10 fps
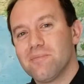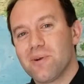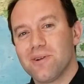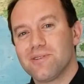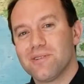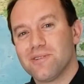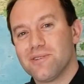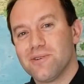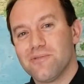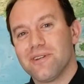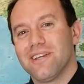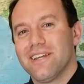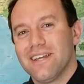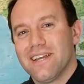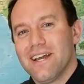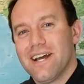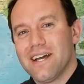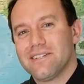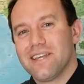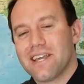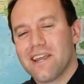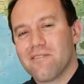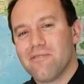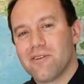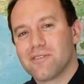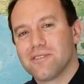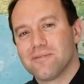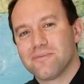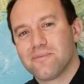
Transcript: person soon. Uh, take care, folks.